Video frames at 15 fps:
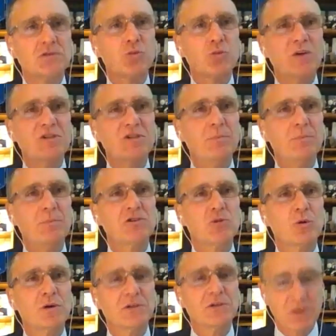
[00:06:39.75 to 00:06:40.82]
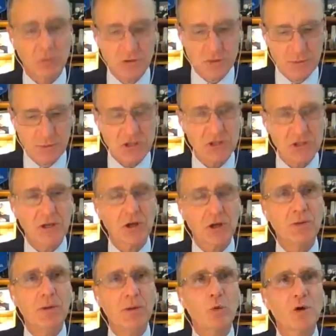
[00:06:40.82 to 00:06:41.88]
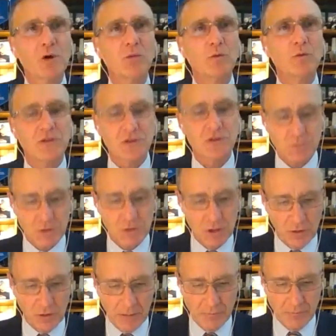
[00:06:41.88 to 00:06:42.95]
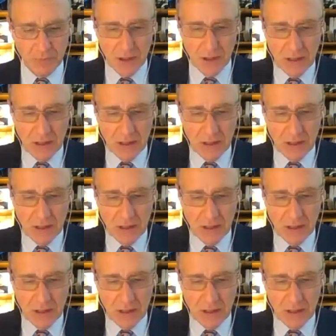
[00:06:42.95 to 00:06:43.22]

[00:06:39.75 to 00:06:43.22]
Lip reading: 20 mentors that was mentioned that are going to be working with this program,